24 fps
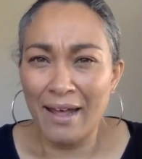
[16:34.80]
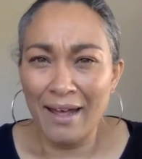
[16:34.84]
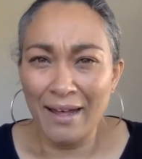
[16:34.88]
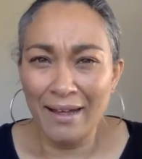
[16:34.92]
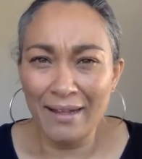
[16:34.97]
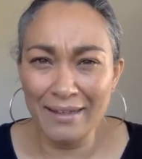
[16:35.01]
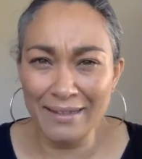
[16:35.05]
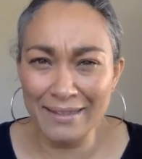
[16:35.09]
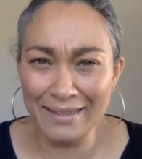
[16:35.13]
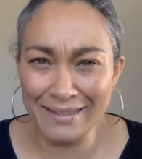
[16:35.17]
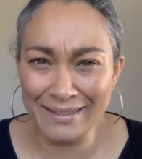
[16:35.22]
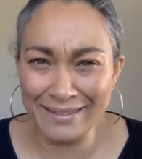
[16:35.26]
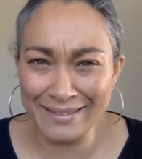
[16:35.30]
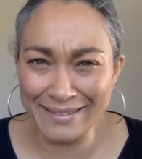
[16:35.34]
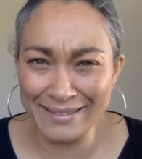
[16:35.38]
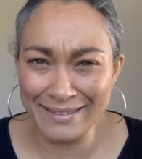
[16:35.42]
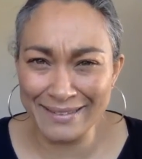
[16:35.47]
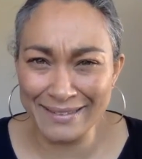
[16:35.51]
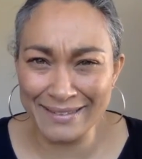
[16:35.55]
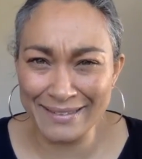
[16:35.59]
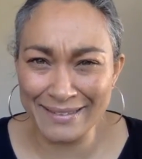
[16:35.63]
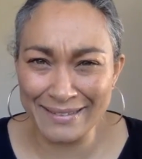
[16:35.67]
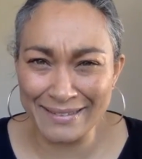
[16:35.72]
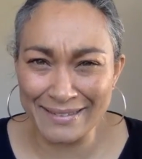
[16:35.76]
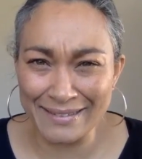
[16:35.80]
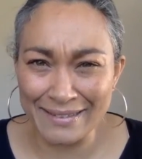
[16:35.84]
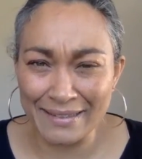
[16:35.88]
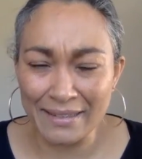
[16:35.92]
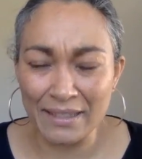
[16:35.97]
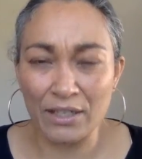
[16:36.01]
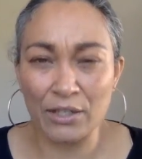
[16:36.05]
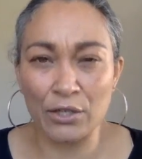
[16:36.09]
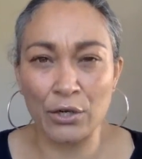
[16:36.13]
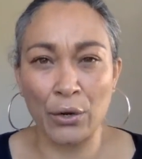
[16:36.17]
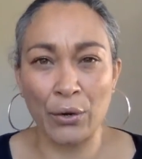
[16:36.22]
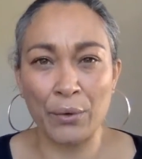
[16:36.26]

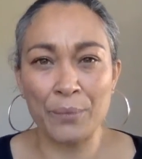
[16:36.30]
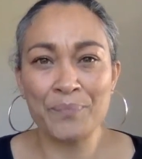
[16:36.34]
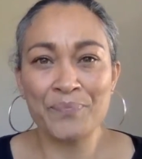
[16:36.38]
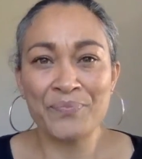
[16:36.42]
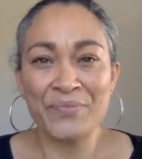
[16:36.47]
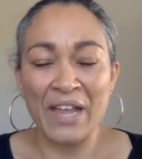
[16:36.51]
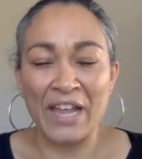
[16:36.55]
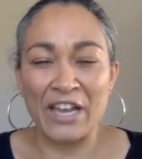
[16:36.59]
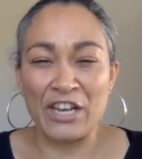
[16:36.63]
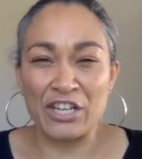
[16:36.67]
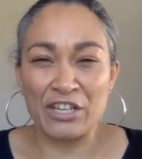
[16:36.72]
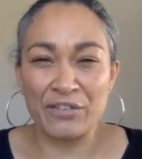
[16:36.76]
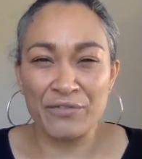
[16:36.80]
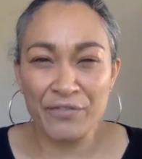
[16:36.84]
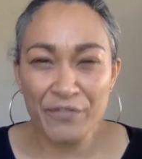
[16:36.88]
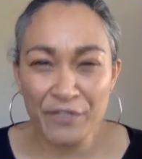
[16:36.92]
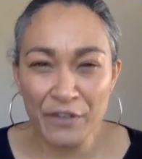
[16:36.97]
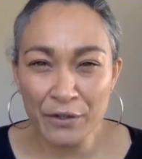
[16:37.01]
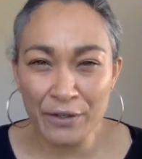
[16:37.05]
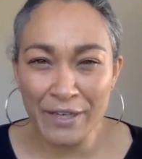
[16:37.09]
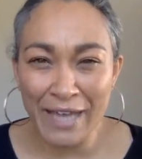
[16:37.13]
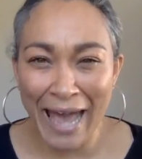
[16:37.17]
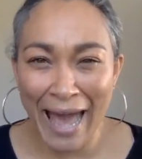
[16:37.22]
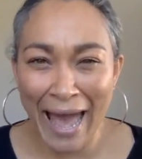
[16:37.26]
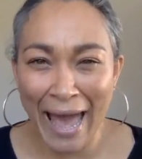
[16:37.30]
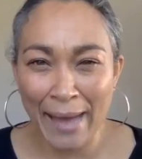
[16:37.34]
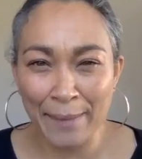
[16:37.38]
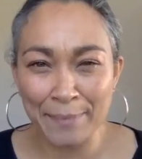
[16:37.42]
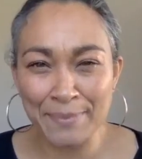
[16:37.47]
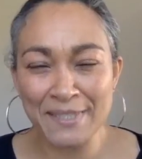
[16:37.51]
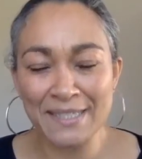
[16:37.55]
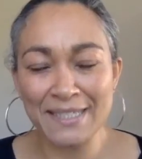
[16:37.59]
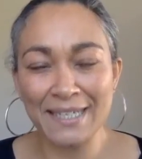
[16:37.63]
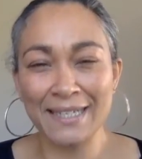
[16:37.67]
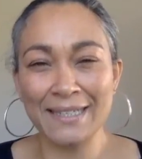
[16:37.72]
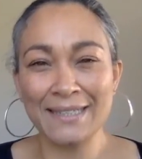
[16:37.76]
and you can feel your
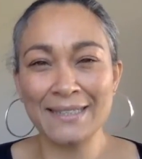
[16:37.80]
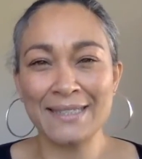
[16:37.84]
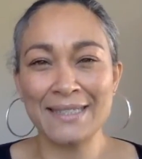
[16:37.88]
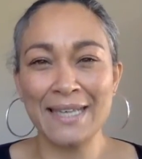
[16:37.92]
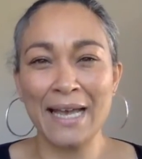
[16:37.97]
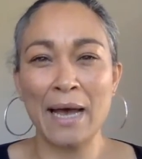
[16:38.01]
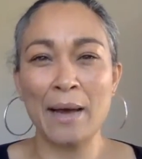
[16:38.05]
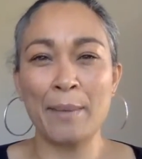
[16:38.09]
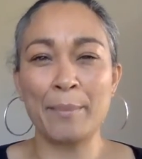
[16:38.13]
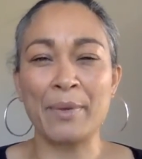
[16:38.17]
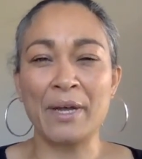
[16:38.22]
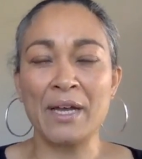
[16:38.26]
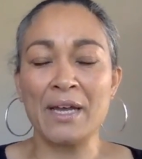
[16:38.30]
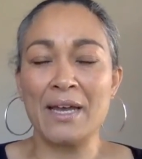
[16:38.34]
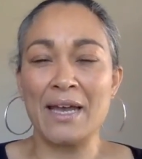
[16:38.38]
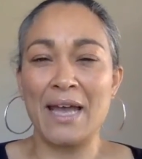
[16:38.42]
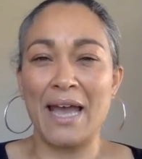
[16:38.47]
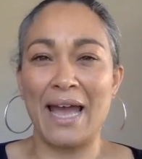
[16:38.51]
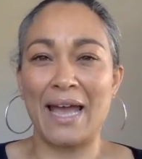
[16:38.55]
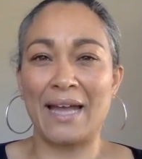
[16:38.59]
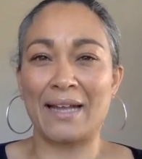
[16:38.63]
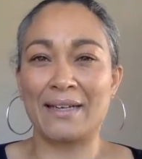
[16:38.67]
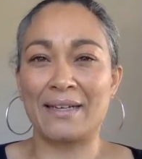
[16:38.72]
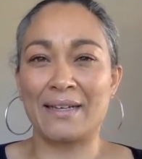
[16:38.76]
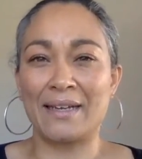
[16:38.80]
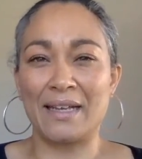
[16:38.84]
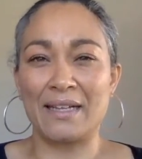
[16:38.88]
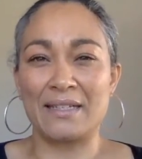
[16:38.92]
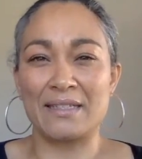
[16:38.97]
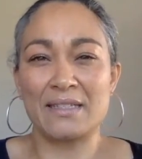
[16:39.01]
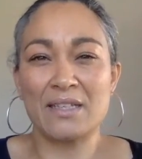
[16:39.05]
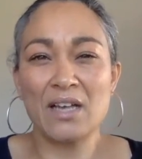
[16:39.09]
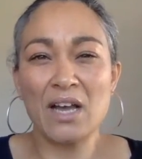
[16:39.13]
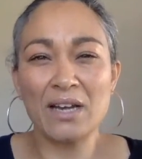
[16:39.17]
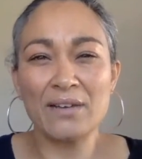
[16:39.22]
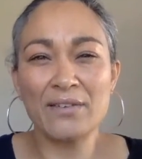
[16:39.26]
abs tense up, and
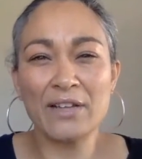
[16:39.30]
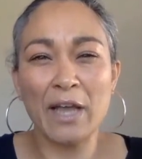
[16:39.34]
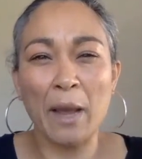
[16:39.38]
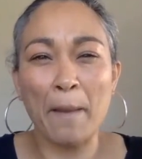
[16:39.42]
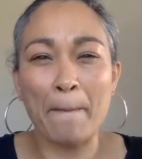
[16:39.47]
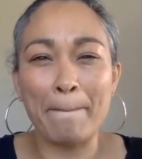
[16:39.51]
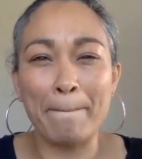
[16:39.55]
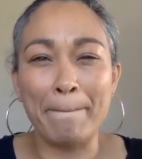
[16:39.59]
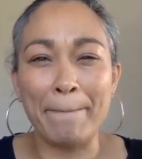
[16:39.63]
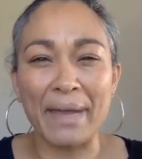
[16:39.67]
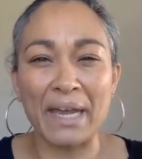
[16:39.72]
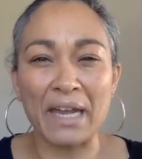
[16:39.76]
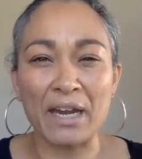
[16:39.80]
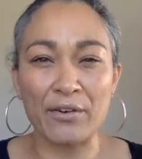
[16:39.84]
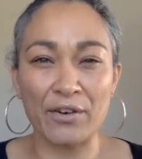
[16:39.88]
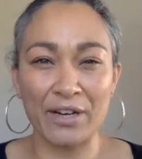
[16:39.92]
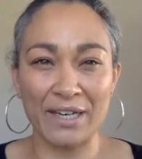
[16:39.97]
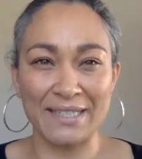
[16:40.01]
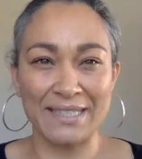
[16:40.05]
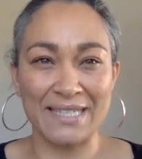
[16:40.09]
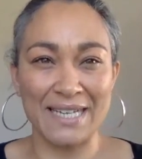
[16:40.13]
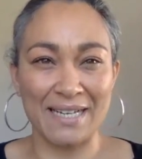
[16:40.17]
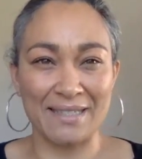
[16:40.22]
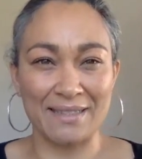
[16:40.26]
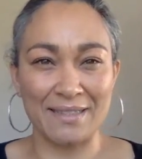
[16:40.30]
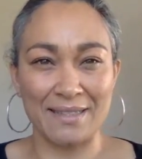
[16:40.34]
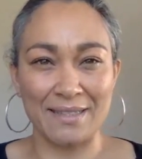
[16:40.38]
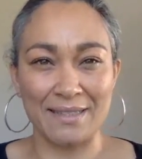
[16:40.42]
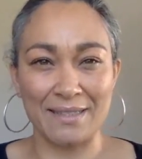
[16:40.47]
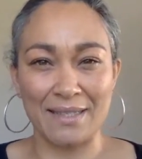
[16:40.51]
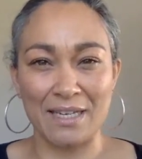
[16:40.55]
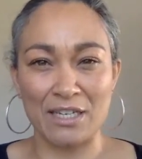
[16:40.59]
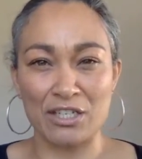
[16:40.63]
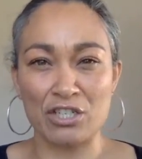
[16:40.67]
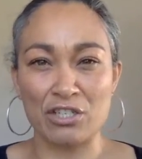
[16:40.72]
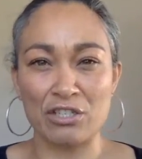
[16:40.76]
it's kind of like a bearing down
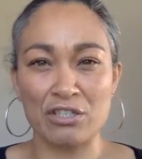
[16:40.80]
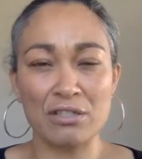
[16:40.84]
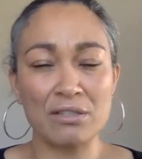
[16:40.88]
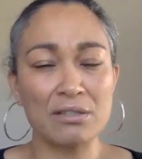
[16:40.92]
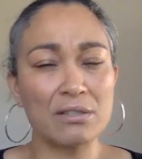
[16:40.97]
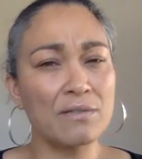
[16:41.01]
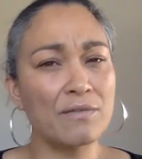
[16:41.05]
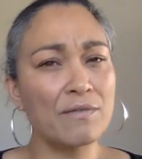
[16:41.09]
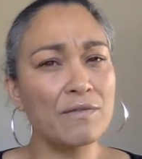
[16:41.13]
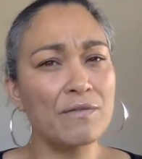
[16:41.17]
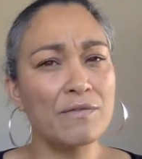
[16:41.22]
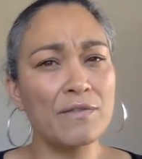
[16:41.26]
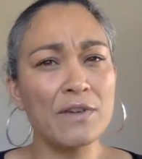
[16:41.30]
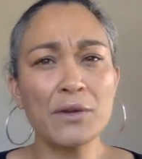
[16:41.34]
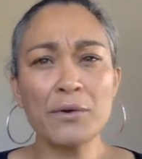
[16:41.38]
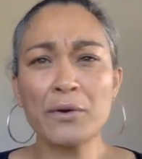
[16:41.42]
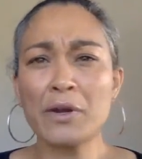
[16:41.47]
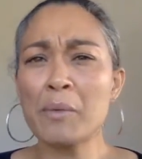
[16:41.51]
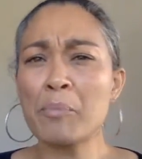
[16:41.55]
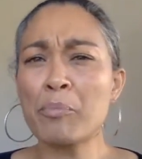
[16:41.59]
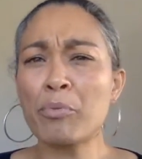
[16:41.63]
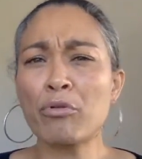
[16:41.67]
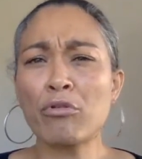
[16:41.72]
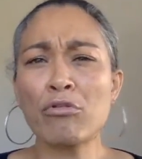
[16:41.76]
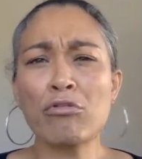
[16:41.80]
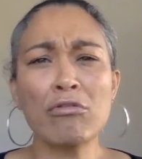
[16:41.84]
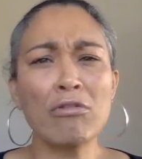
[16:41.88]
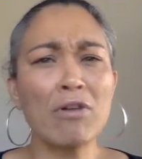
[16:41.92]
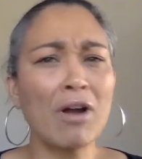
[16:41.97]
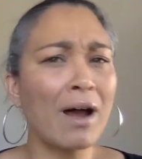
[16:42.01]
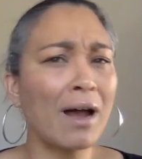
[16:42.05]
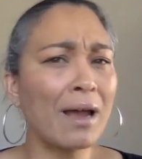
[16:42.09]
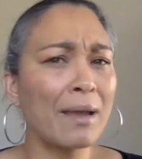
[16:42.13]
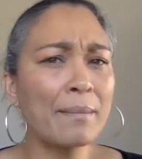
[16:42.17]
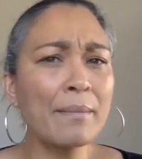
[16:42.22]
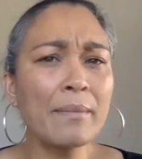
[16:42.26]
sensation. So it's a very
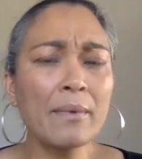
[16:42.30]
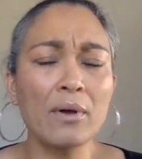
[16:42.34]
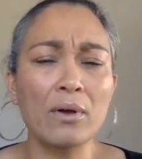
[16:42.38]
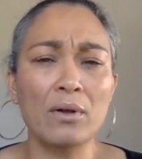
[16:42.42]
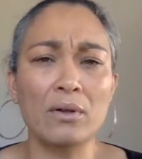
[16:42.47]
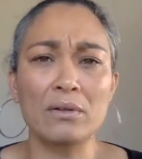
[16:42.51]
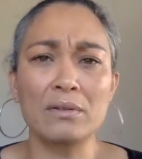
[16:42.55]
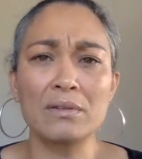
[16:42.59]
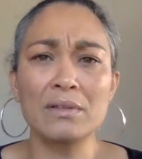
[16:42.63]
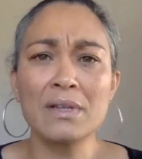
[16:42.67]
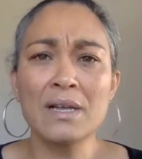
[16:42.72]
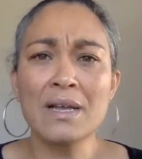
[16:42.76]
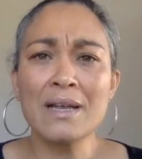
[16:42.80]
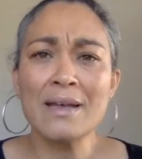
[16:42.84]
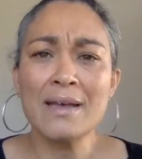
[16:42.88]
primal